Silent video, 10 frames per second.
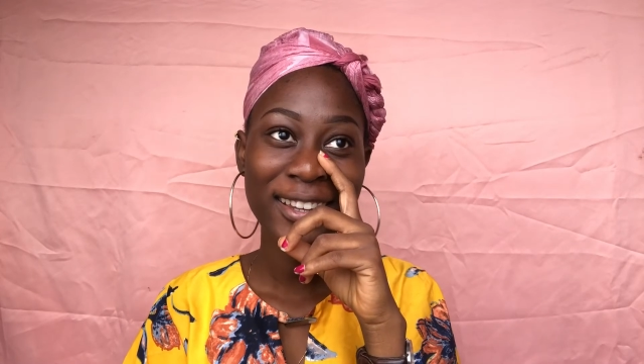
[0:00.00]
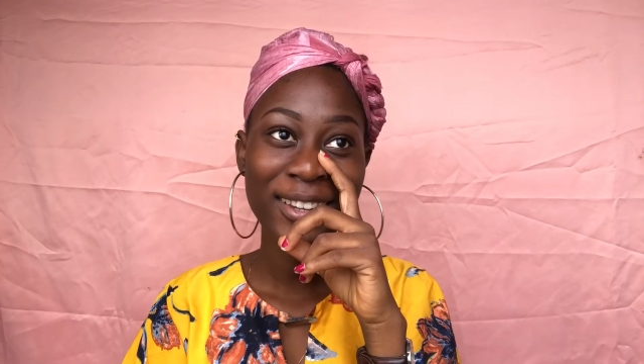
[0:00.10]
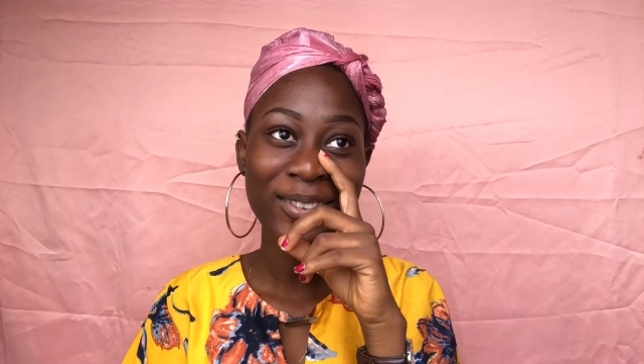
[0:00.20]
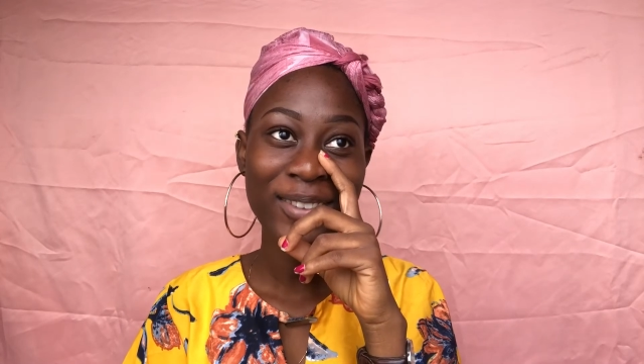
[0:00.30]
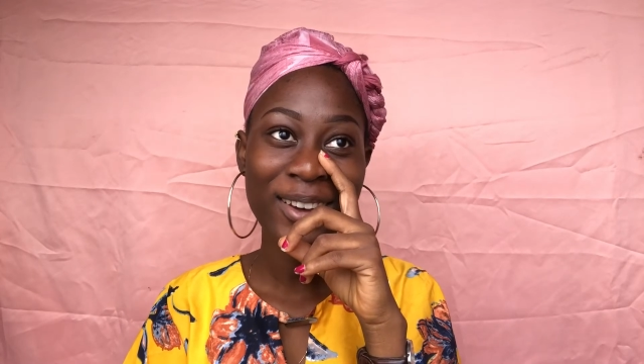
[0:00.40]

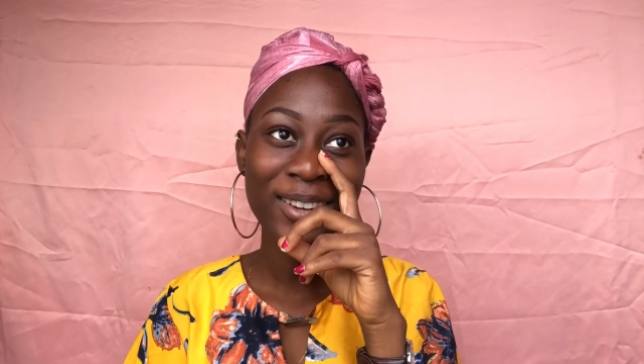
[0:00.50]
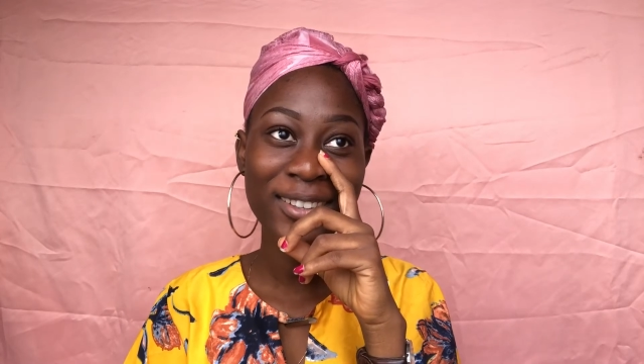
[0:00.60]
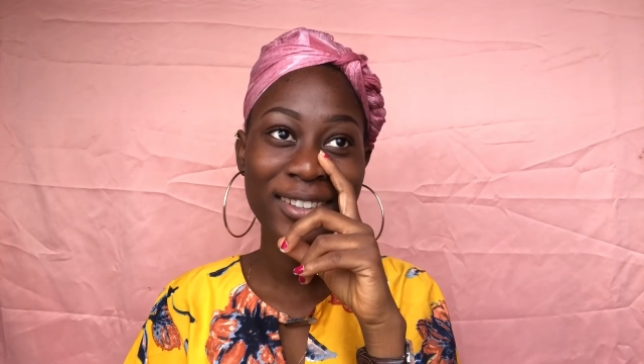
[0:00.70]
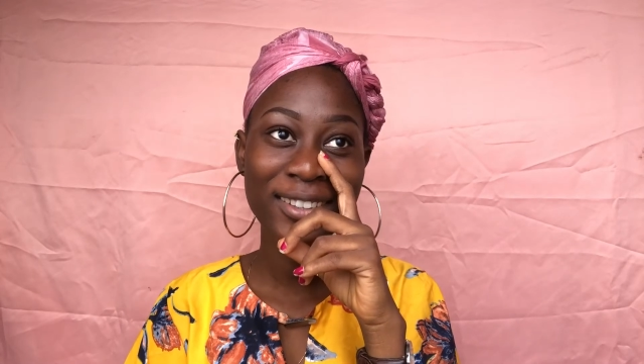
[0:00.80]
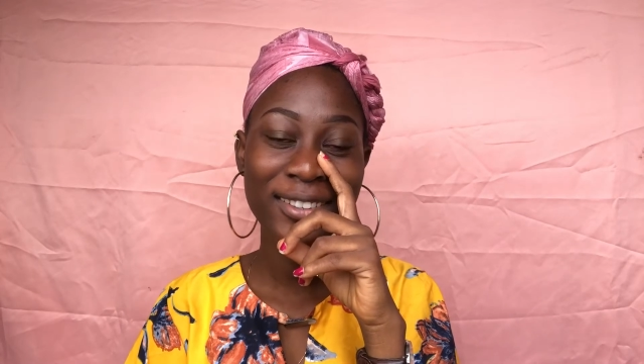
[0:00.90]

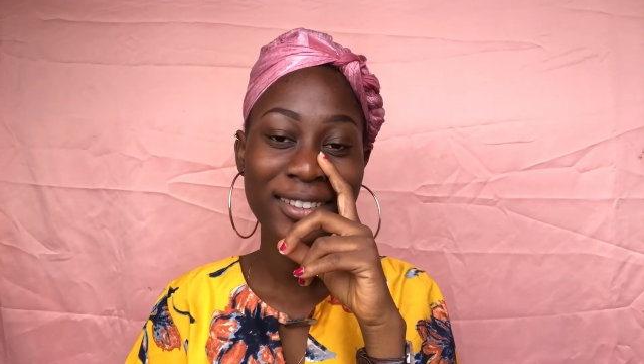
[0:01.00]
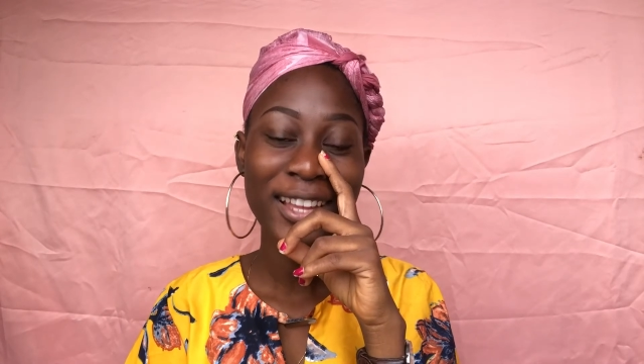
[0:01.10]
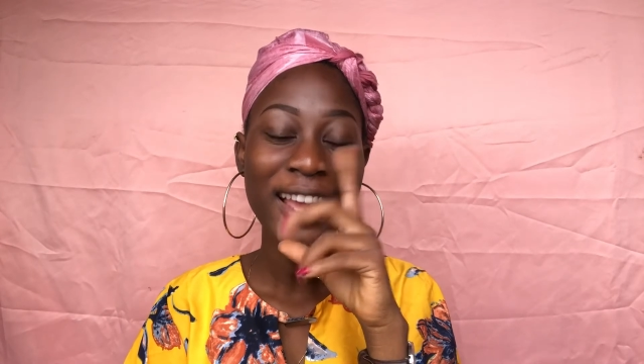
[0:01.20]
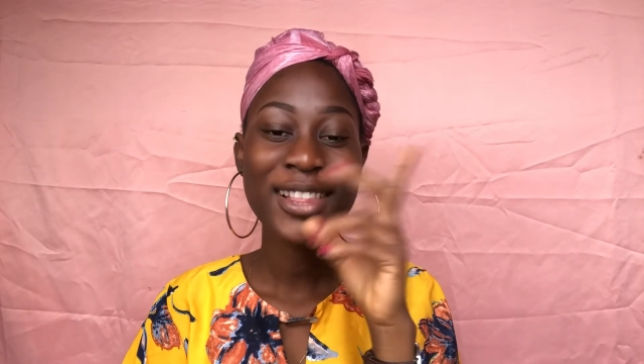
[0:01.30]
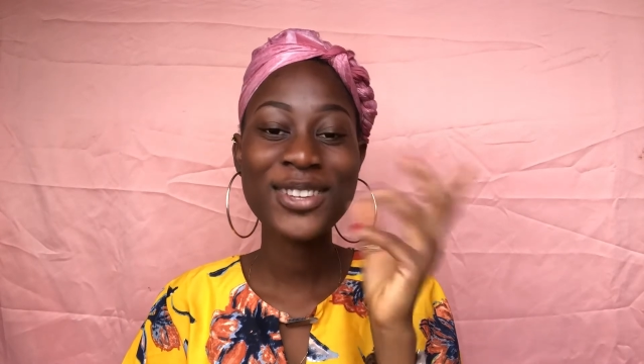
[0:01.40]
well,
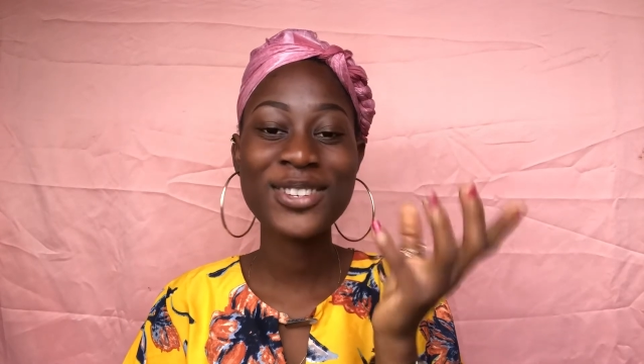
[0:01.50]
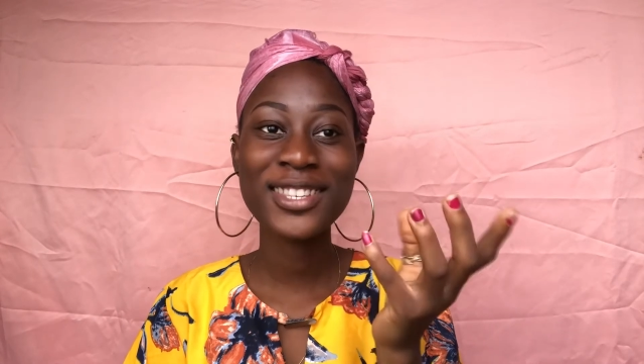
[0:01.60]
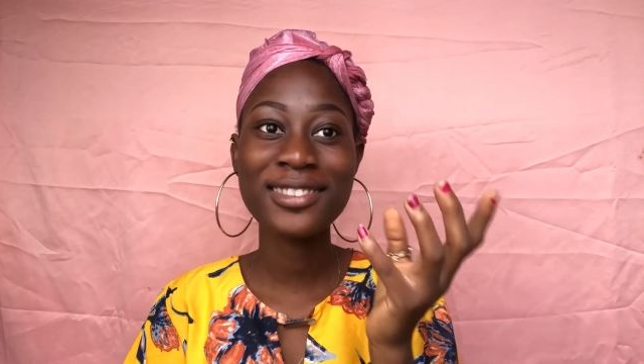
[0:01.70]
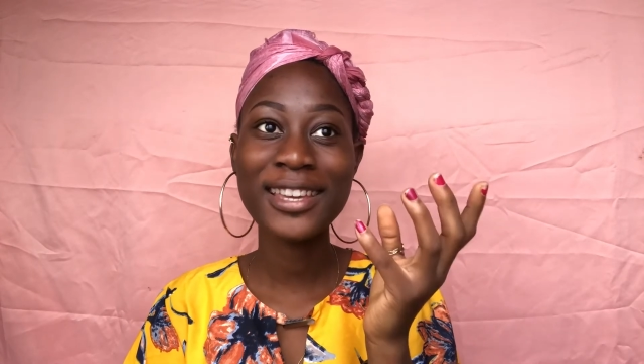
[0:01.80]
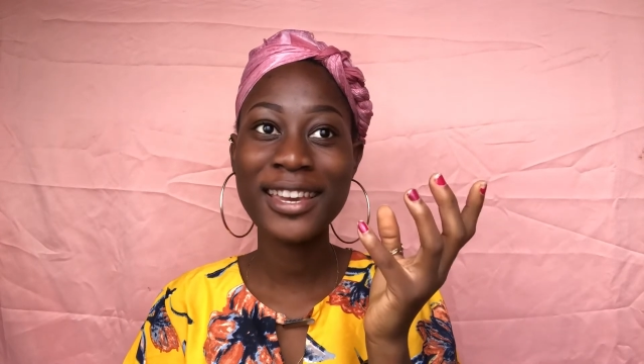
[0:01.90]
let's
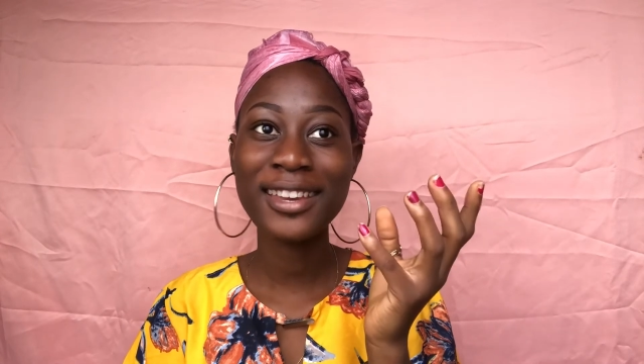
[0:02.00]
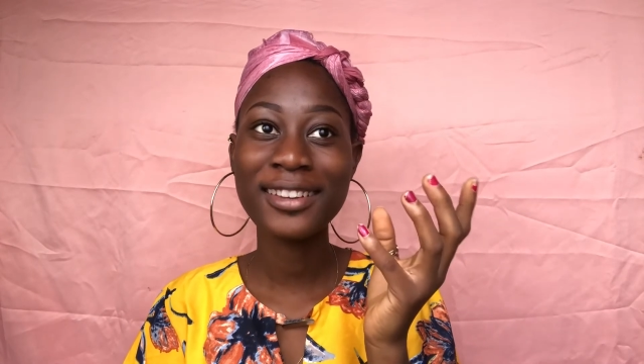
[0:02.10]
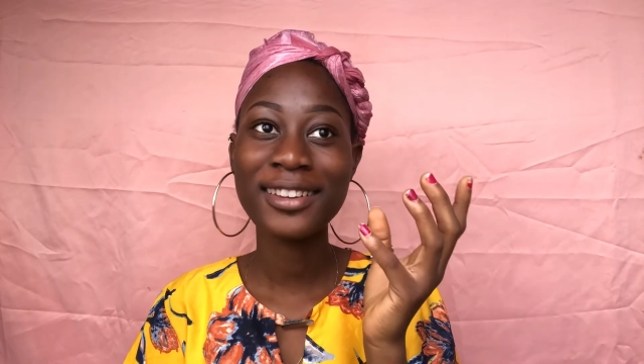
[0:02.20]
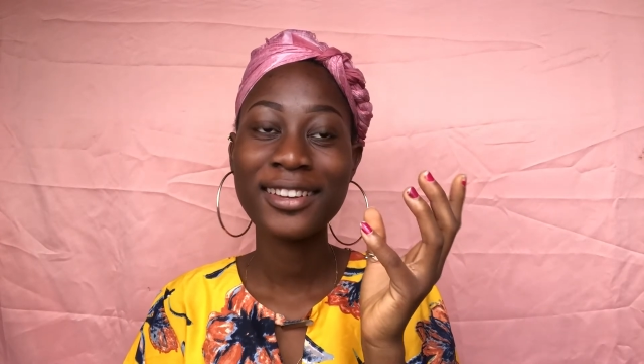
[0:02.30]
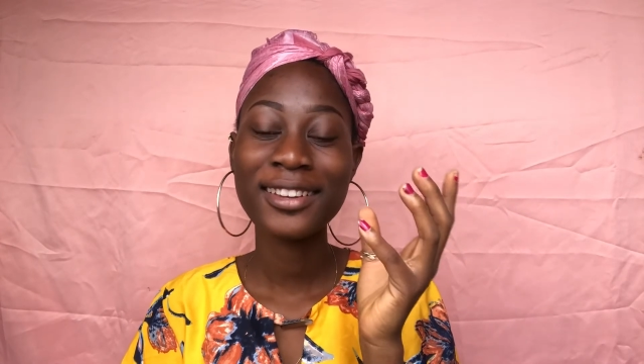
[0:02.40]
just say
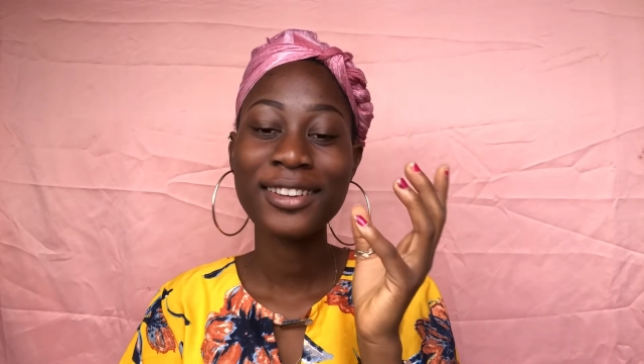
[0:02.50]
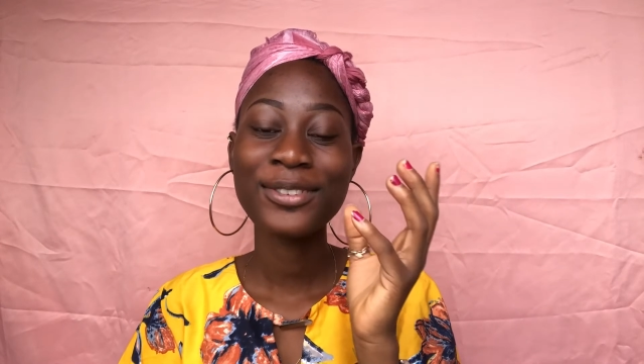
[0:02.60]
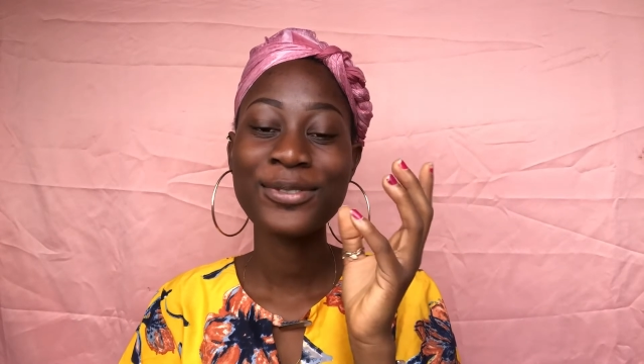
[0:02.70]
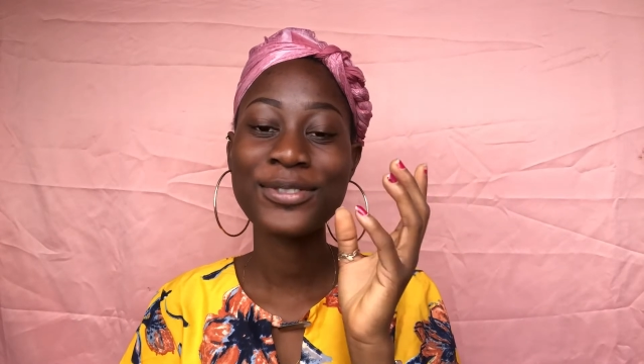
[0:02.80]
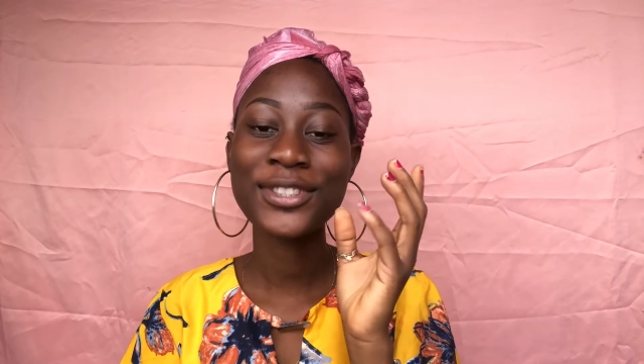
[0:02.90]

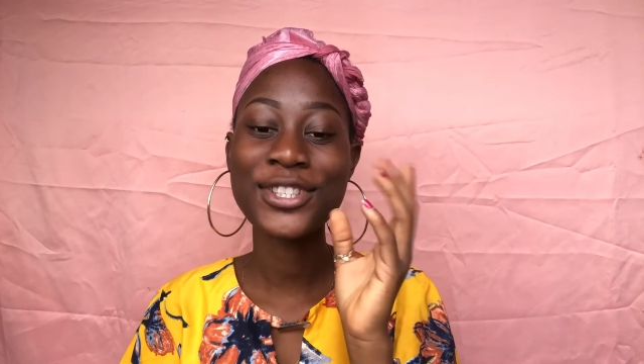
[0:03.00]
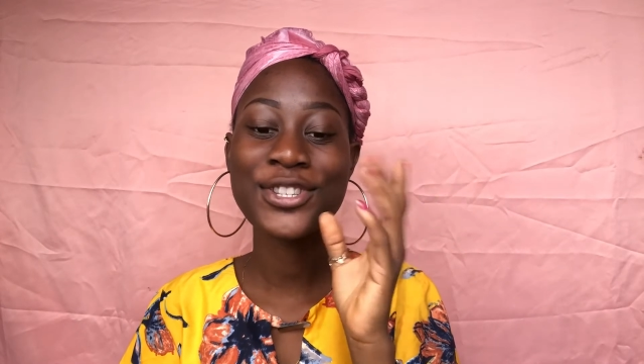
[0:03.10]
the